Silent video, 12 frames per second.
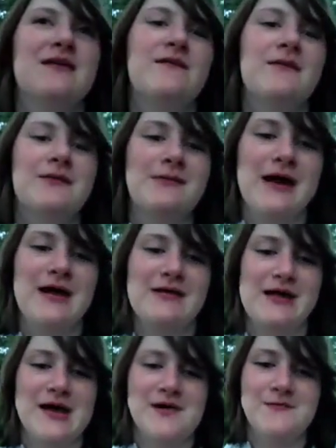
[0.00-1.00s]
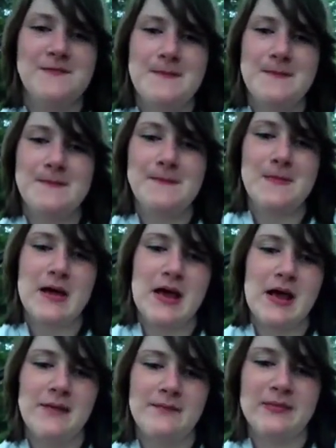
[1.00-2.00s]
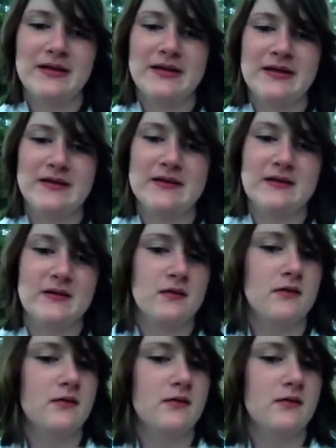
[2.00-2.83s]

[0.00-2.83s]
for a while now. Because